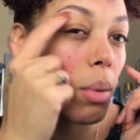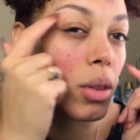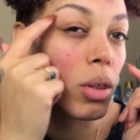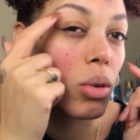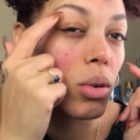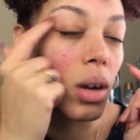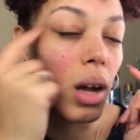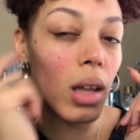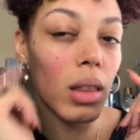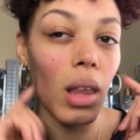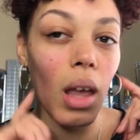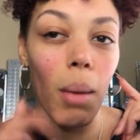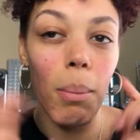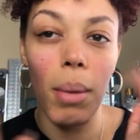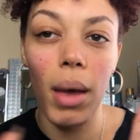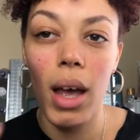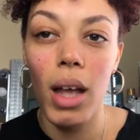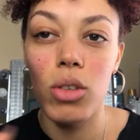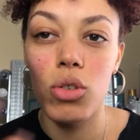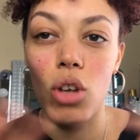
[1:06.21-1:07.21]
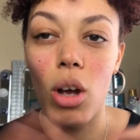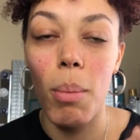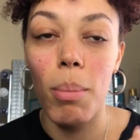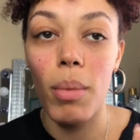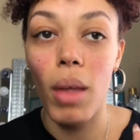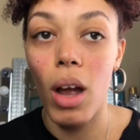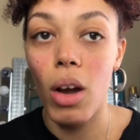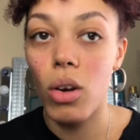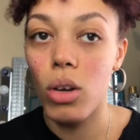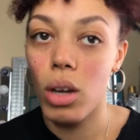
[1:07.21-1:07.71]
But they're not that bad, so I'm
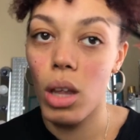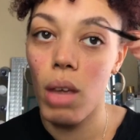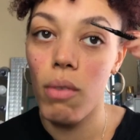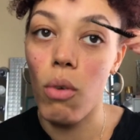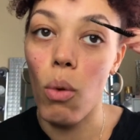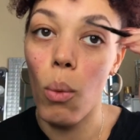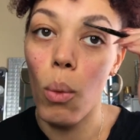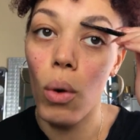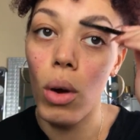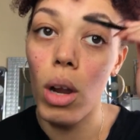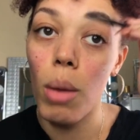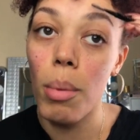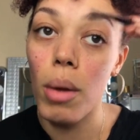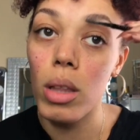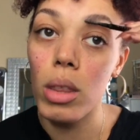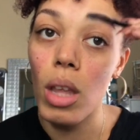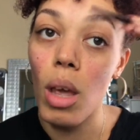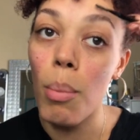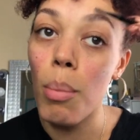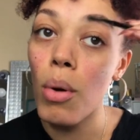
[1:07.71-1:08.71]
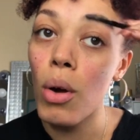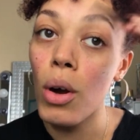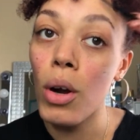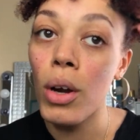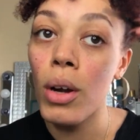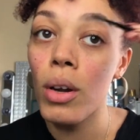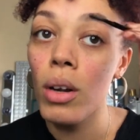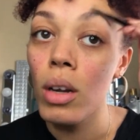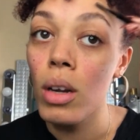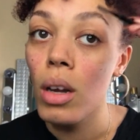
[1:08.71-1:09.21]
not going to even worry about that
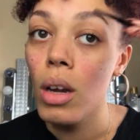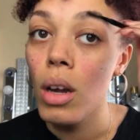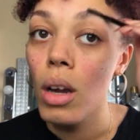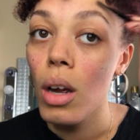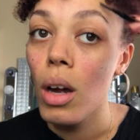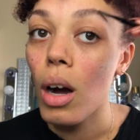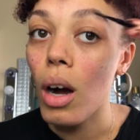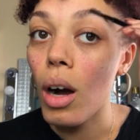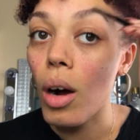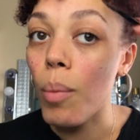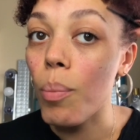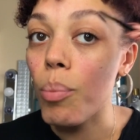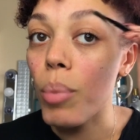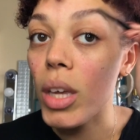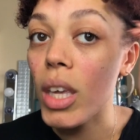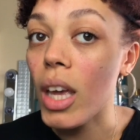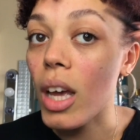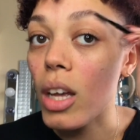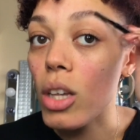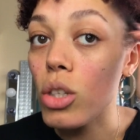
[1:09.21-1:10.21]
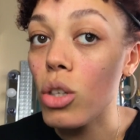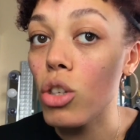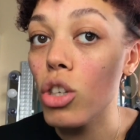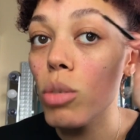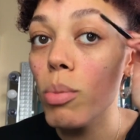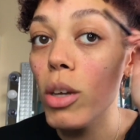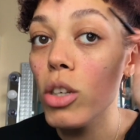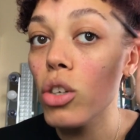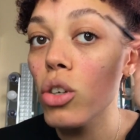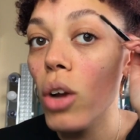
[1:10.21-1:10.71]
part. But yeah, so
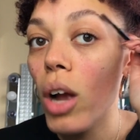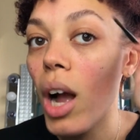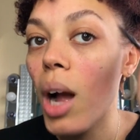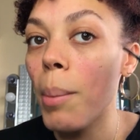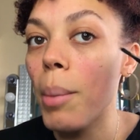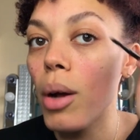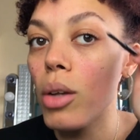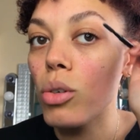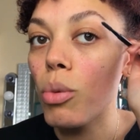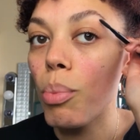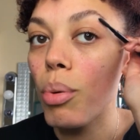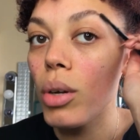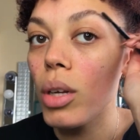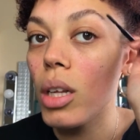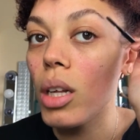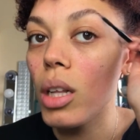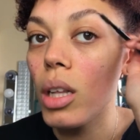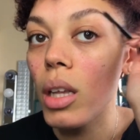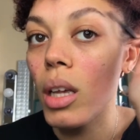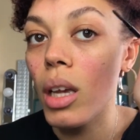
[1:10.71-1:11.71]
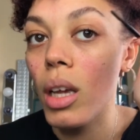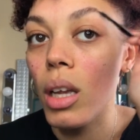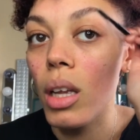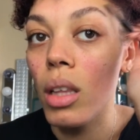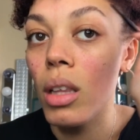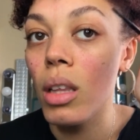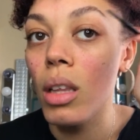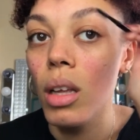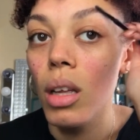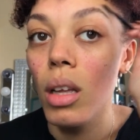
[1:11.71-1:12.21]
just make sure your eyebrows are pretty
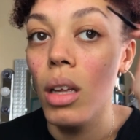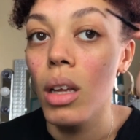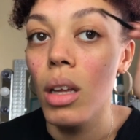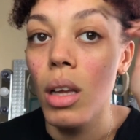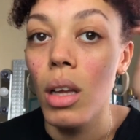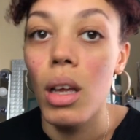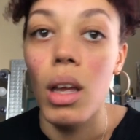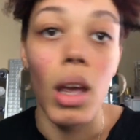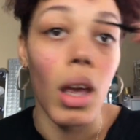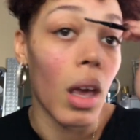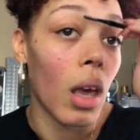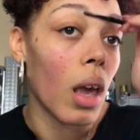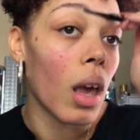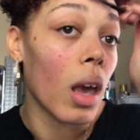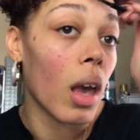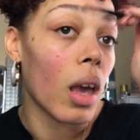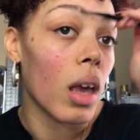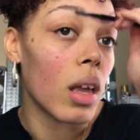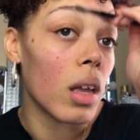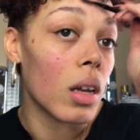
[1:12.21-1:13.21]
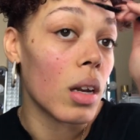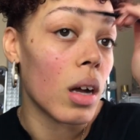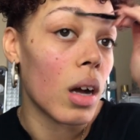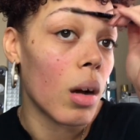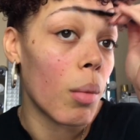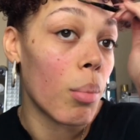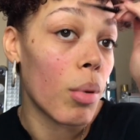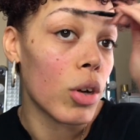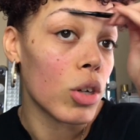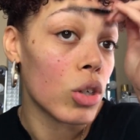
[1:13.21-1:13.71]
clean, and
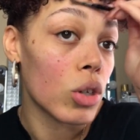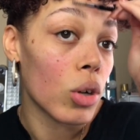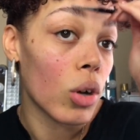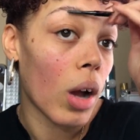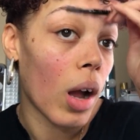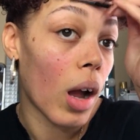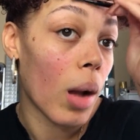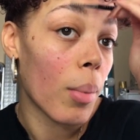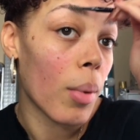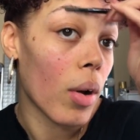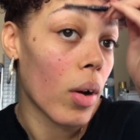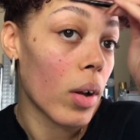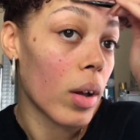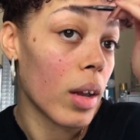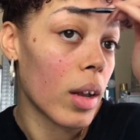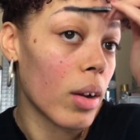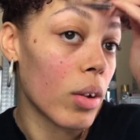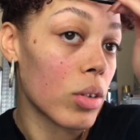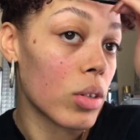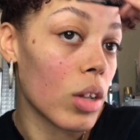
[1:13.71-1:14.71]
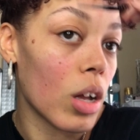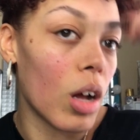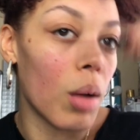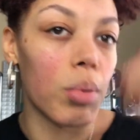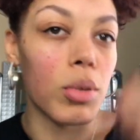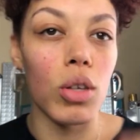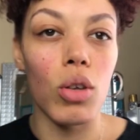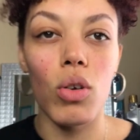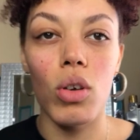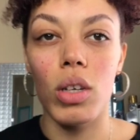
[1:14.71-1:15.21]
brush your eyebrow hairs
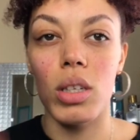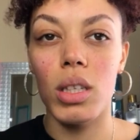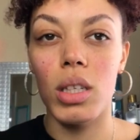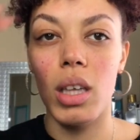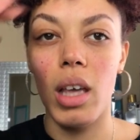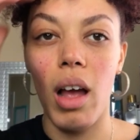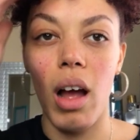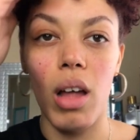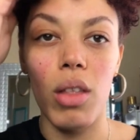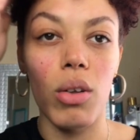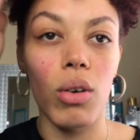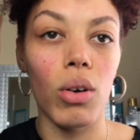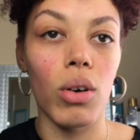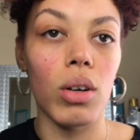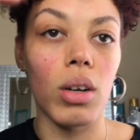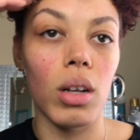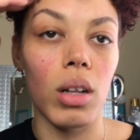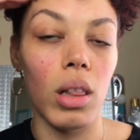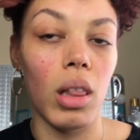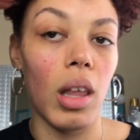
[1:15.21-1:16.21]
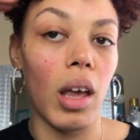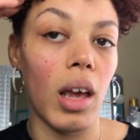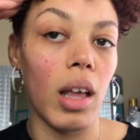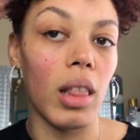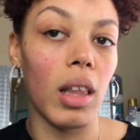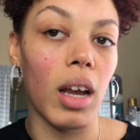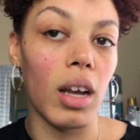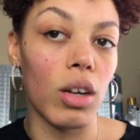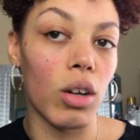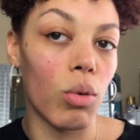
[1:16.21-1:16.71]
up so you can see how they're going to lay
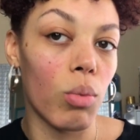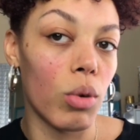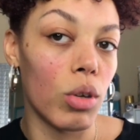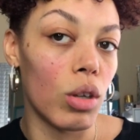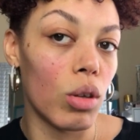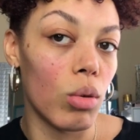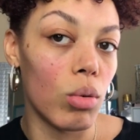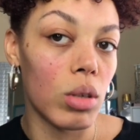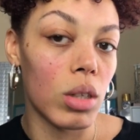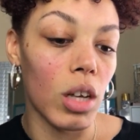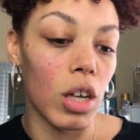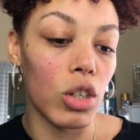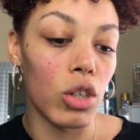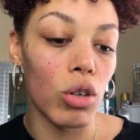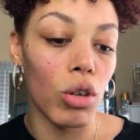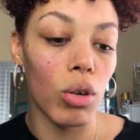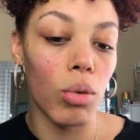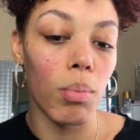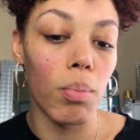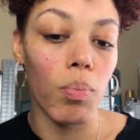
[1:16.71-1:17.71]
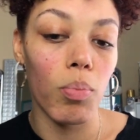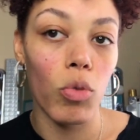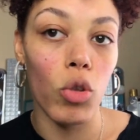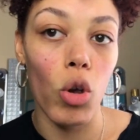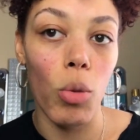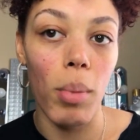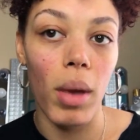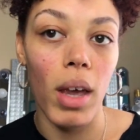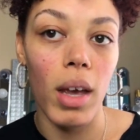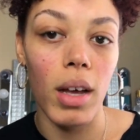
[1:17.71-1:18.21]
later when you set your
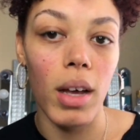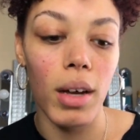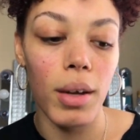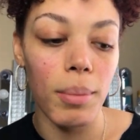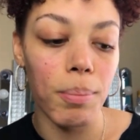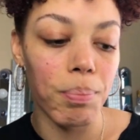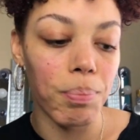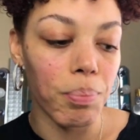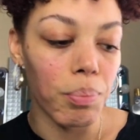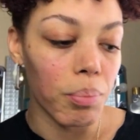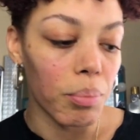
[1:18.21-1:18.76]
makeup.